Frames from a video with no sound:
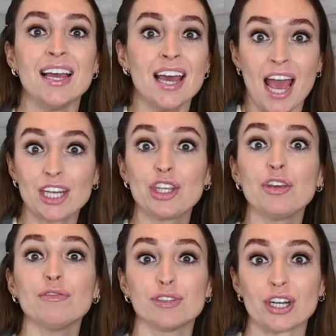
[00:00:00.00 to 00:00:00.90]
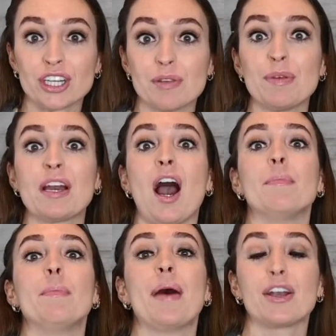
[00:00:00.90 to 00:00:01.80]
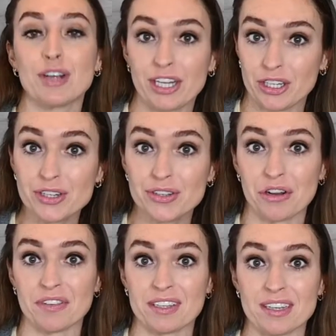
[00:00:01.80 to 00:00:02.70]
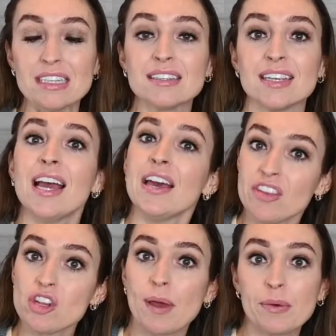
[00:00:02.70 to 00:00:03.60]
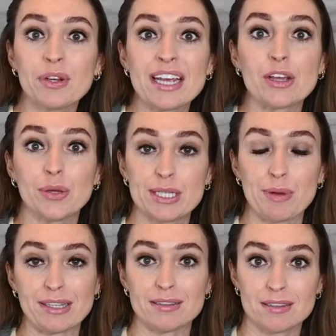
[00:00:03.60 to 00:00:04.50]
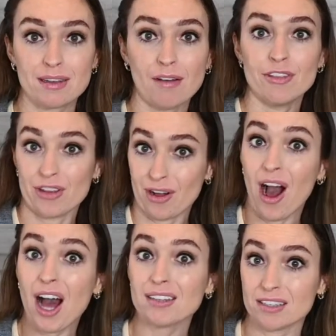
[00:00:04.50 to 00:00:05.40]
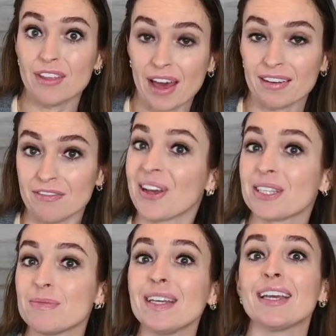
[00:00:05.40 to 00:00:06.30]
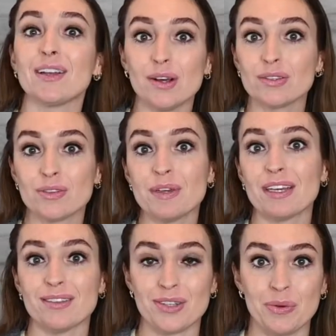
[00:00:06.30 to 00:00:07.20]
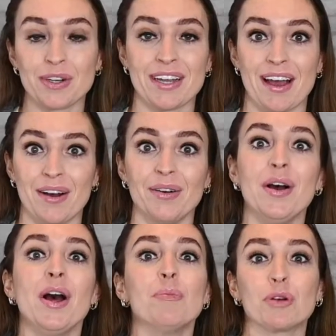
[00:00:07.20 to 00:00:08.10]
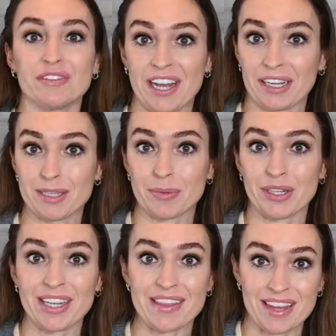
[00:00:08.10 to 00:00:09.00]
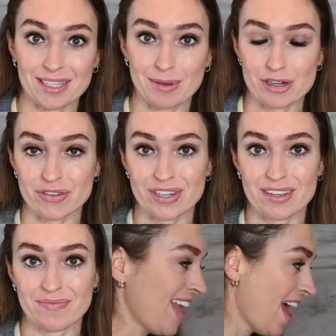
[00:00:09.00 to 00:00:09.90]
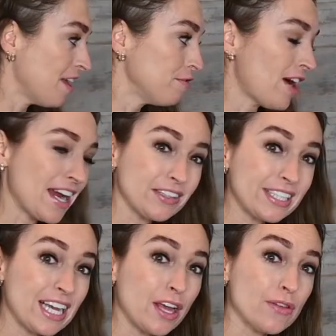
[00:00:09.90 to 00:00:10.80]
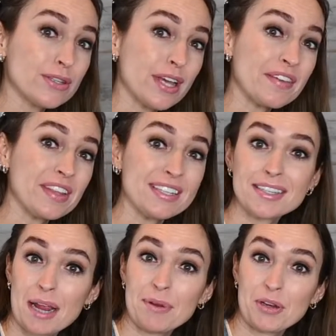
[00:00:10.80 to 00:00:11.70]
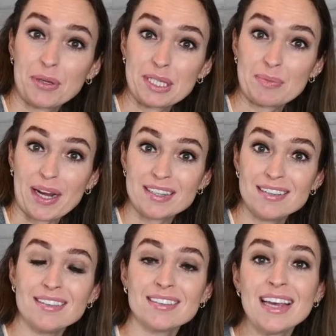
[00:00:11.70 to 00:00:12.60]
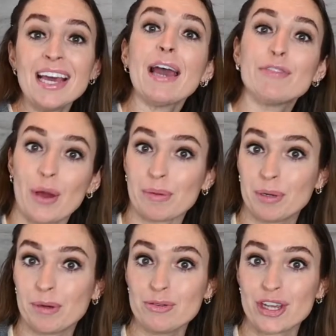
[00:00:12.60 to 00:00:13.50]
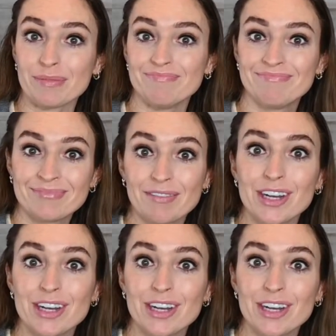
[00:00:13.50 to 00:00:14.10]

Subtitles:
and you've learned to become better at your services, then you may want to increase prices to cover the cost of that investment, and also because you are now more of an expert in that specialty. And finally, another sign that it's time to increase prices if you got a promotion. For